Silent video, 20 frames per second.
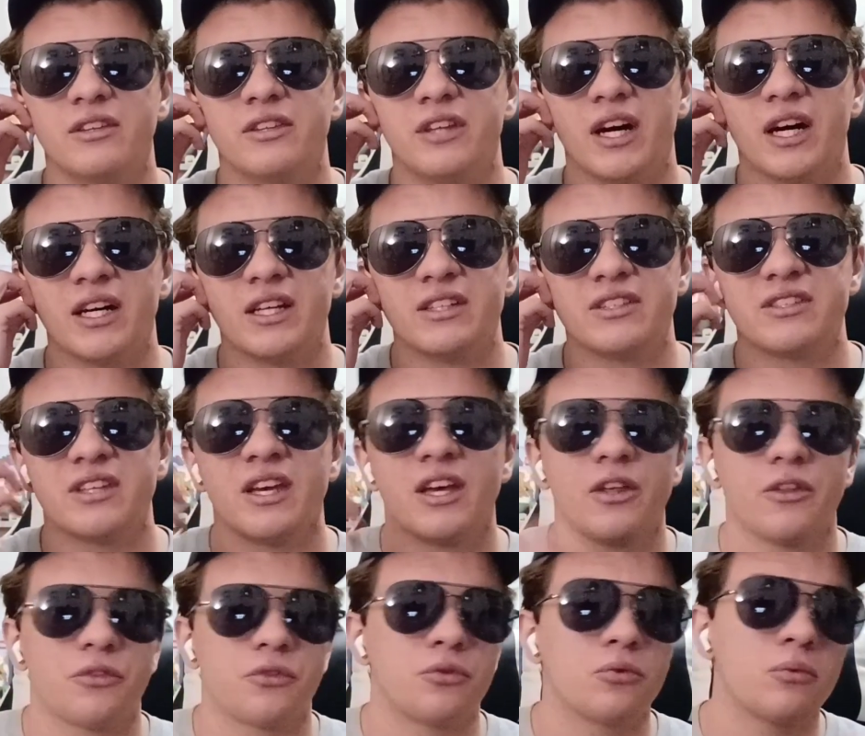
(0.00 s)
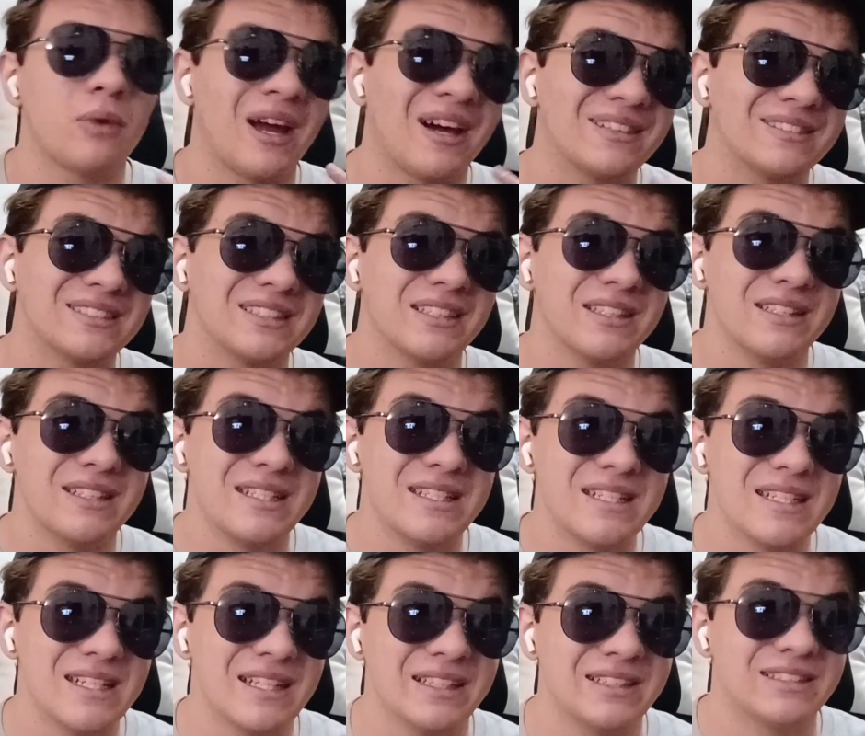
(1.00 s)
does throughout
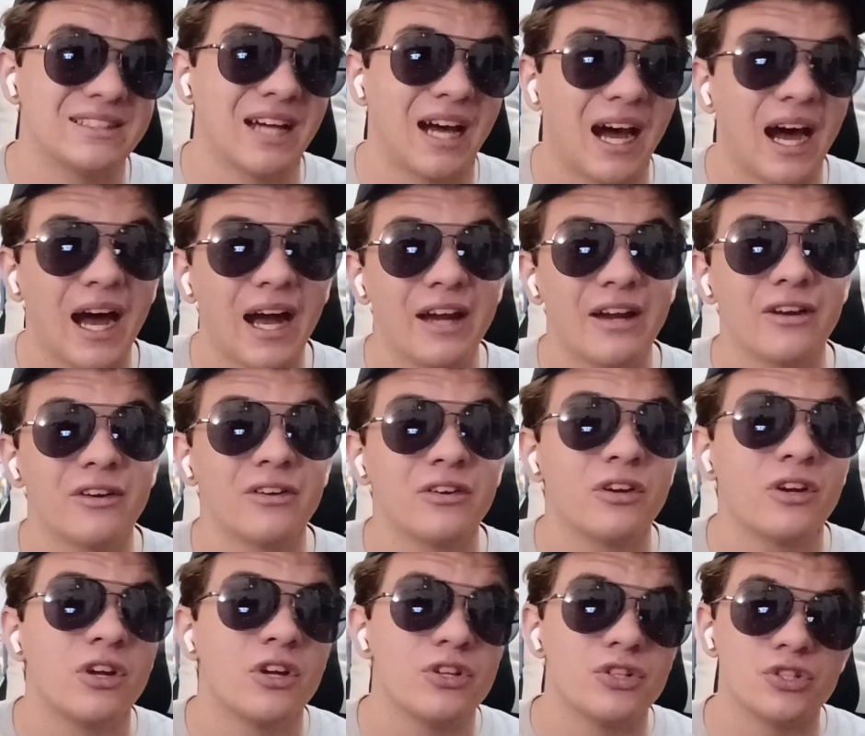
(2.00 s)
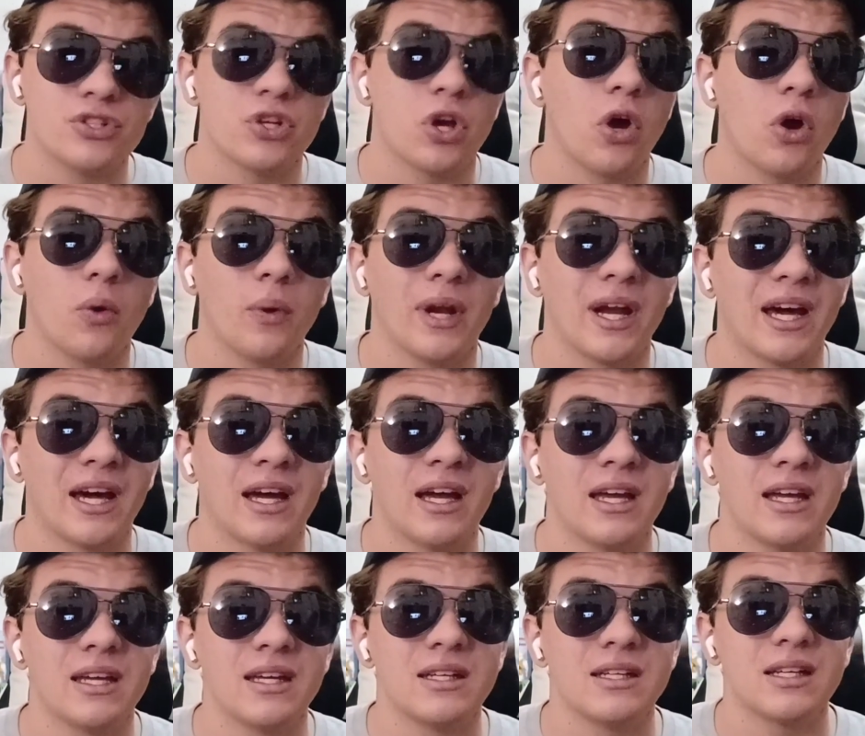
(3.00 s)
the entire show, and
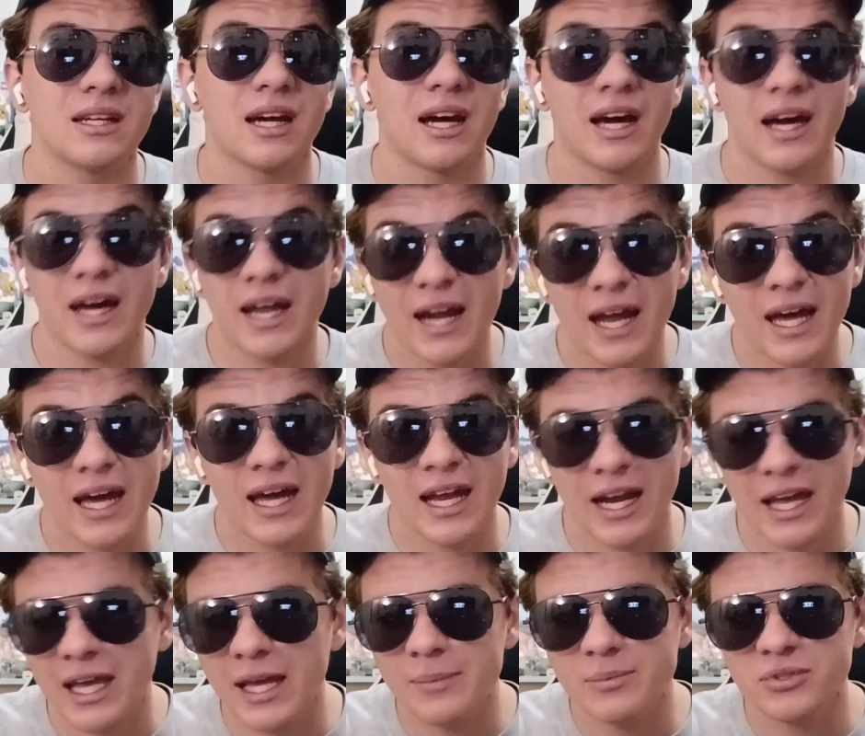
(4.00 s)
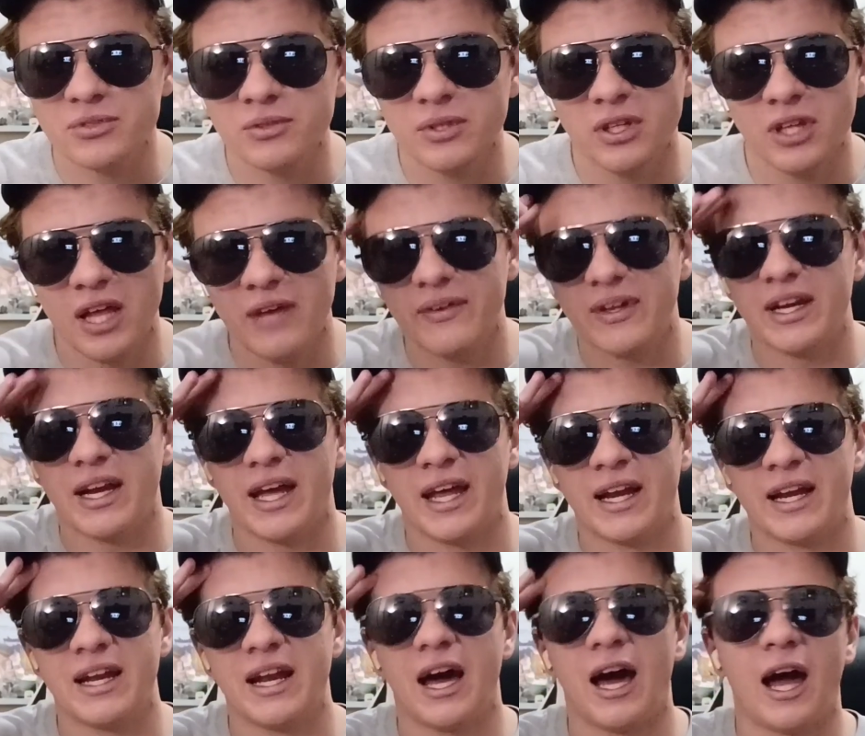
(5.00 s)
I absolutely love it.
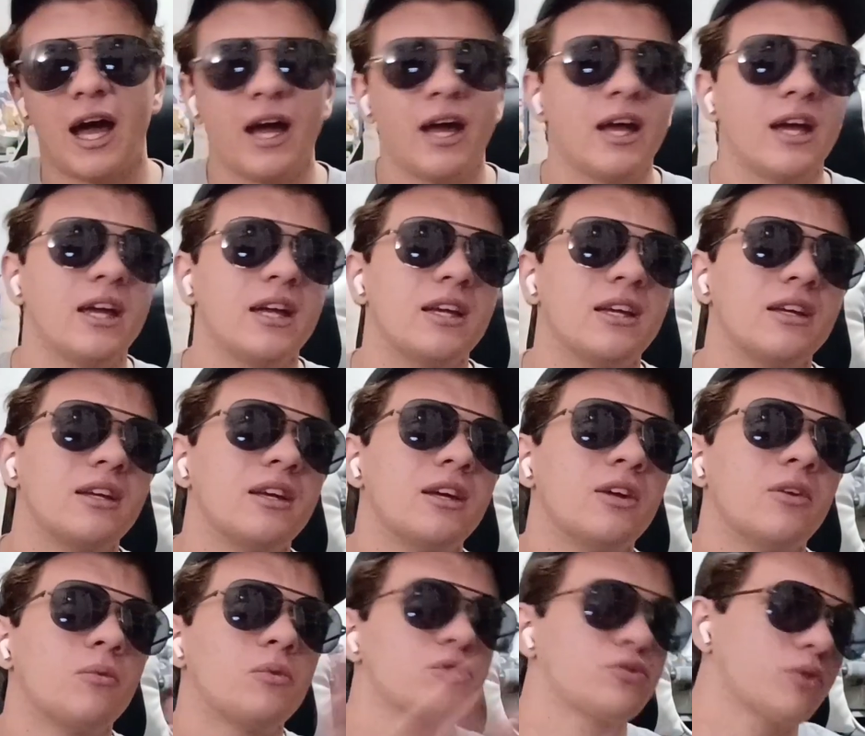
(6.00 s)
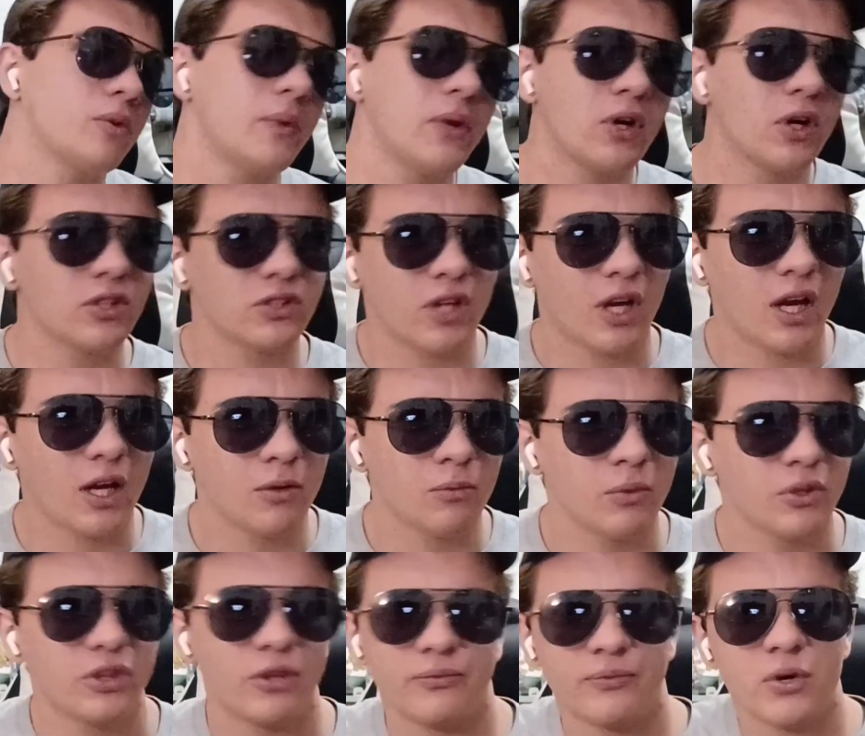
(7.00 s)
And I was really hooked on
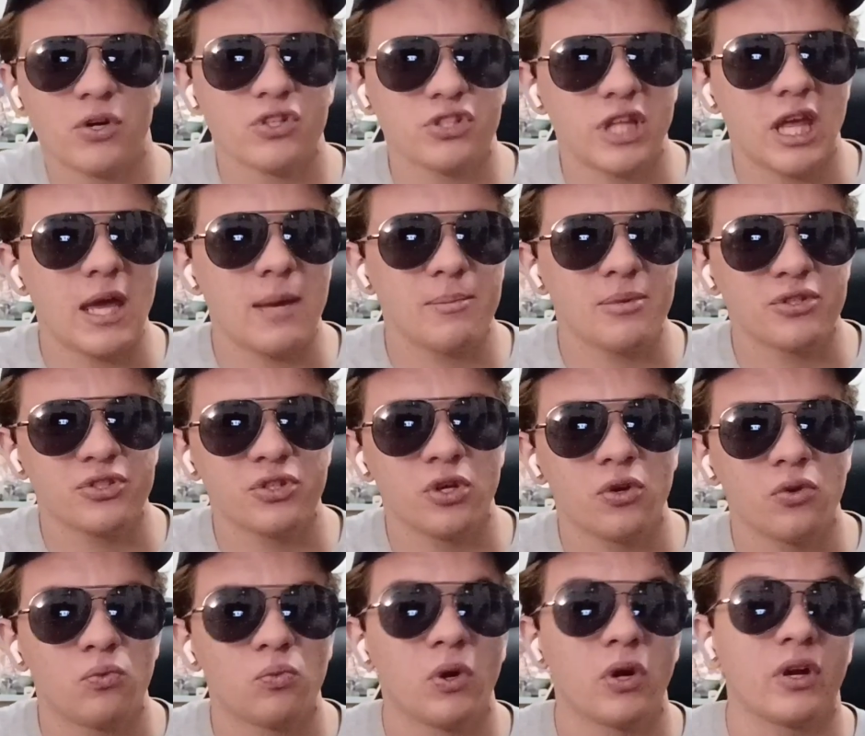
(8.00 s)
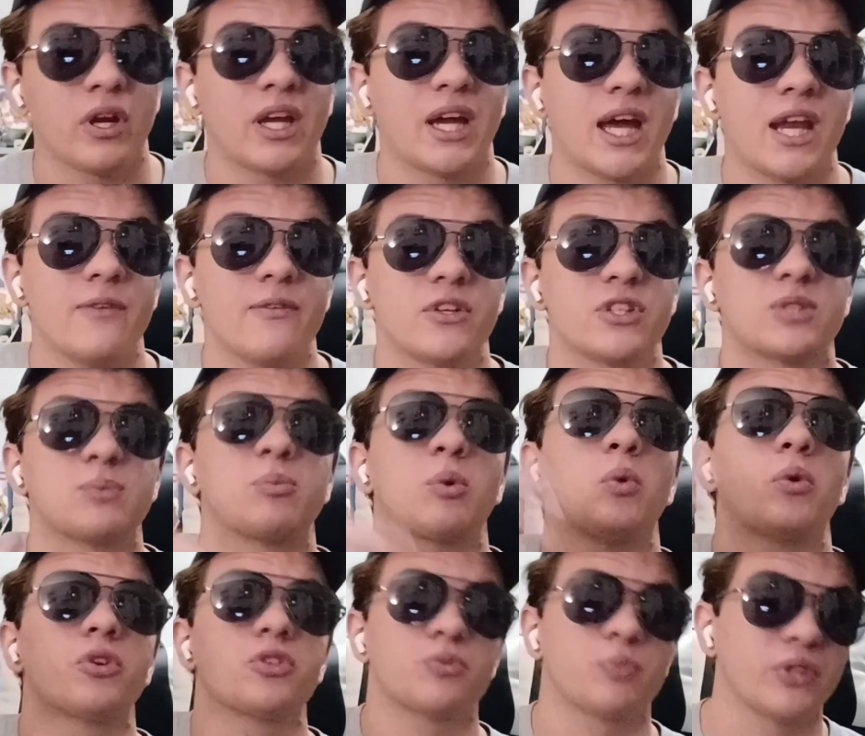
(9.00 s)
with the first episode, where it kind of
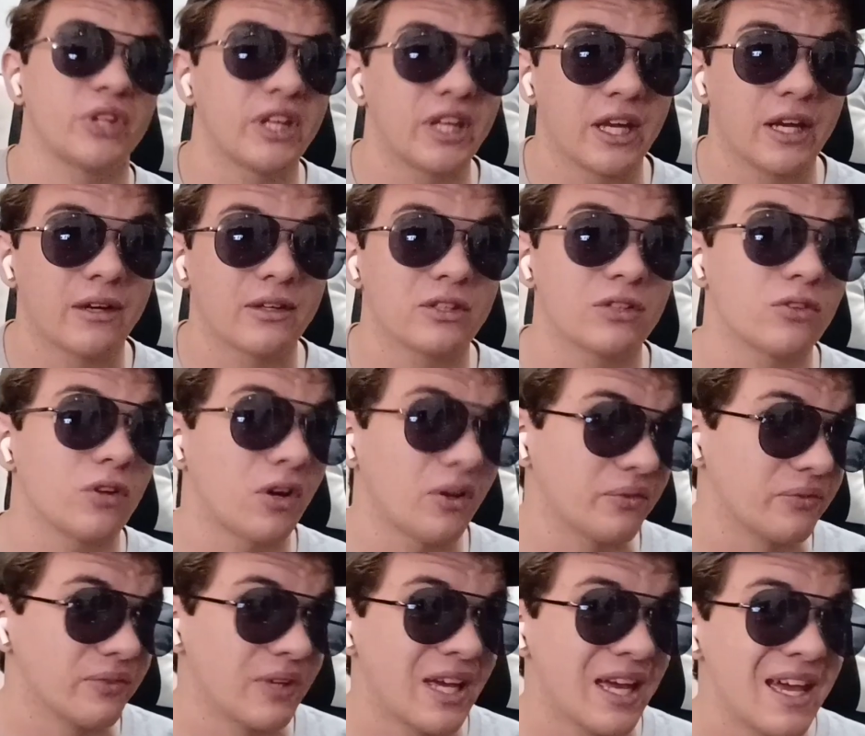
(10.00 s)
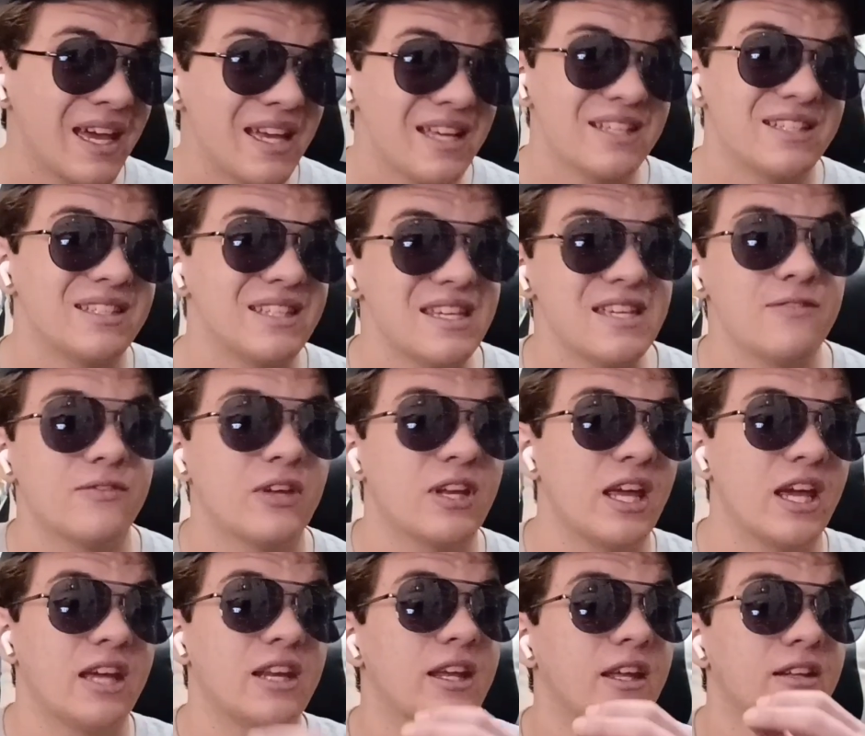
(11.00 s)
explores with the character of
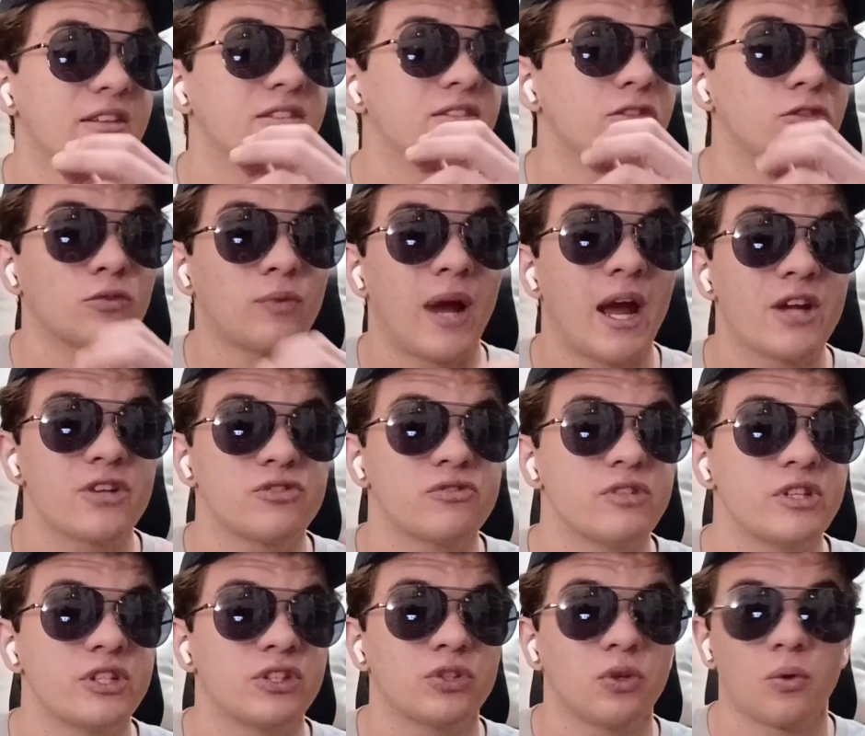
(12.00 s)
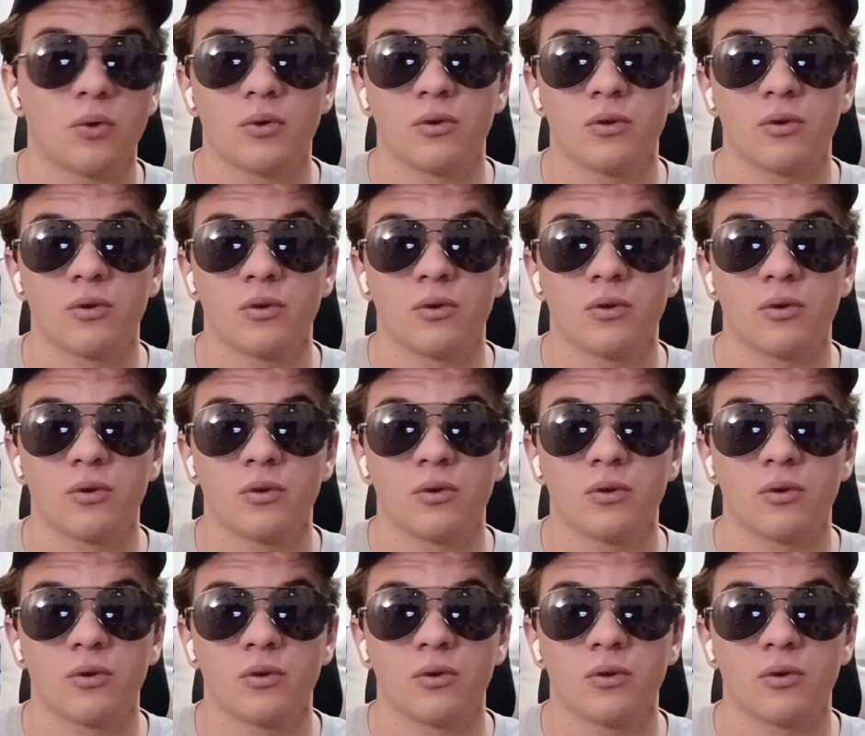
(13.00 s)
Steven, and it gradually